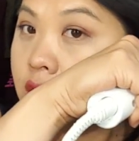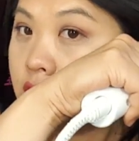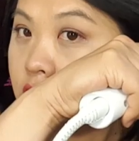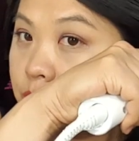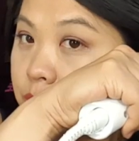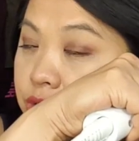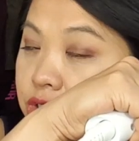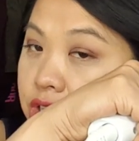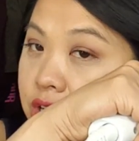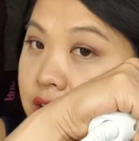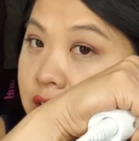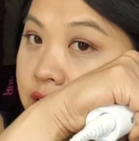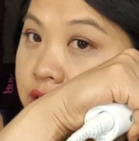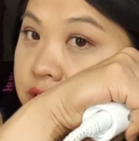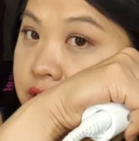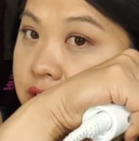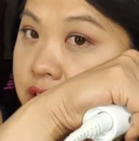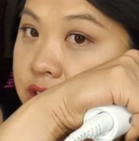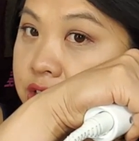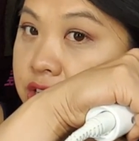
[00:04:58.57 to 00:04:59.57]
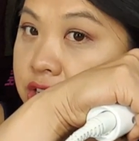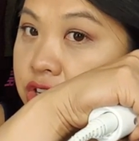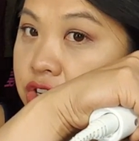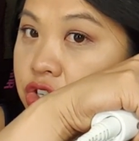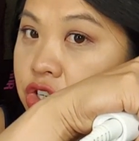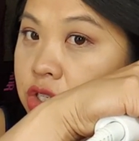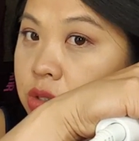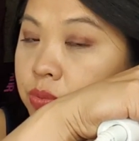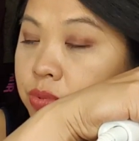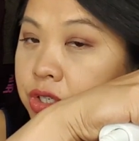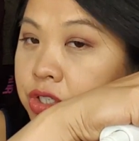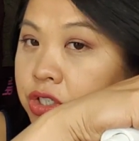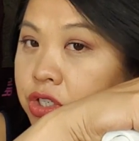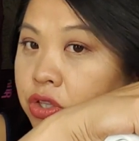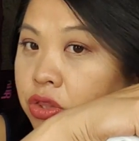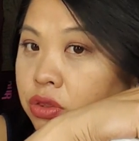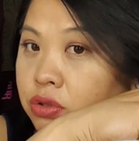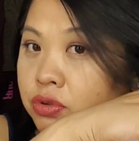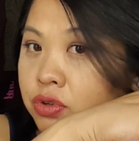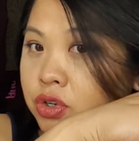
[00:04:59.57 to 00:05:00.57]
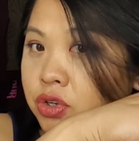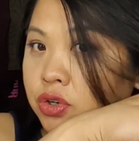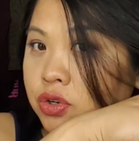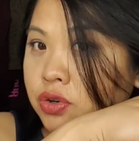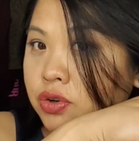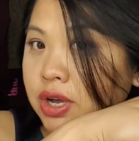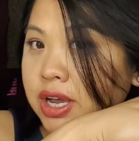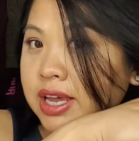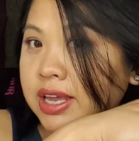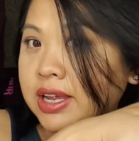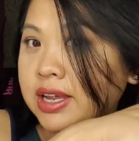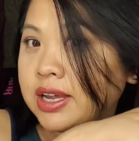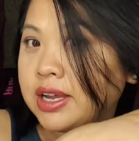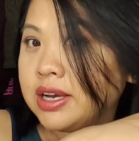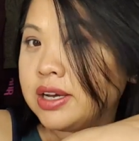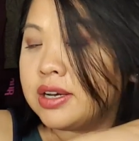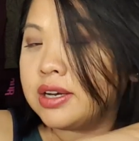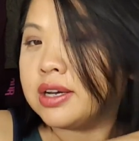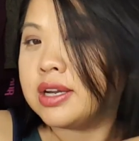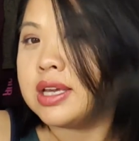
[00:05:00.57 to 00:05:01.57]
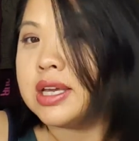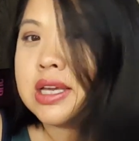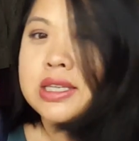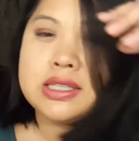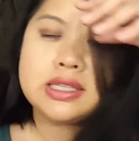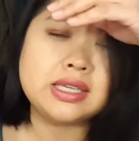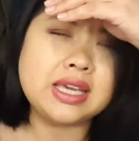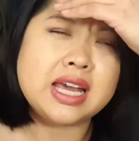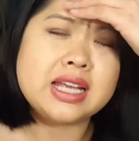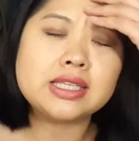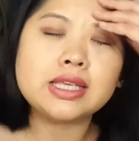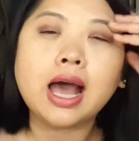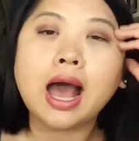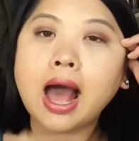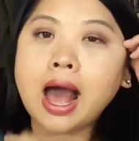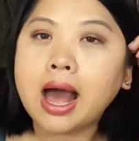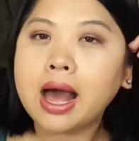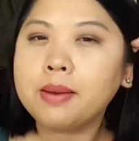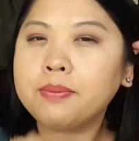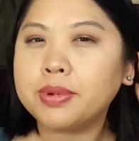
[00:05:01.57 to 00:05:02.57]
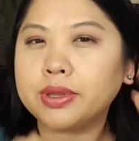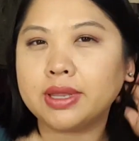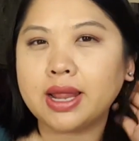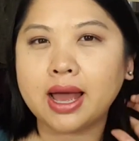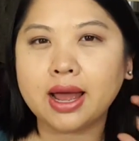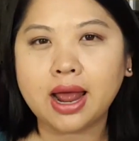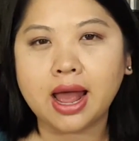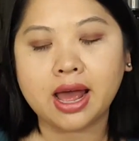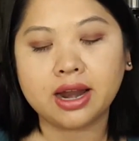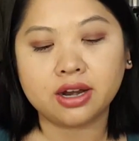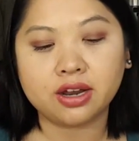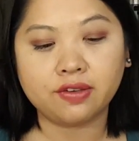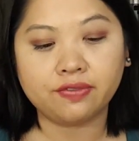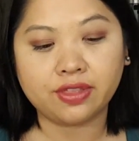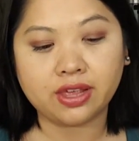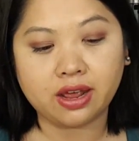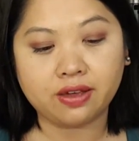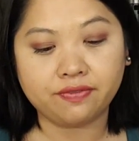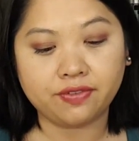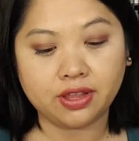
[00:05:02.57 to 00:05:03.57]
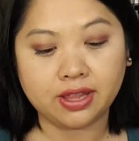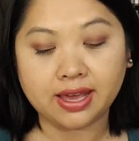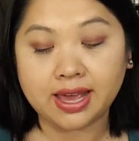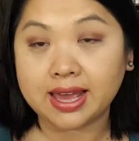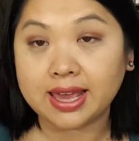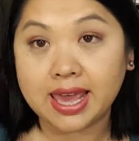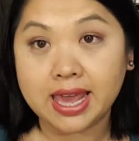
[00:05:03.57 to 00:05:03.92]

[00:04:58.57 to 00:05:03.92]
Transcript: you put your hair in there and then you just brush it through and it gets hot but not hot enough that I feel like I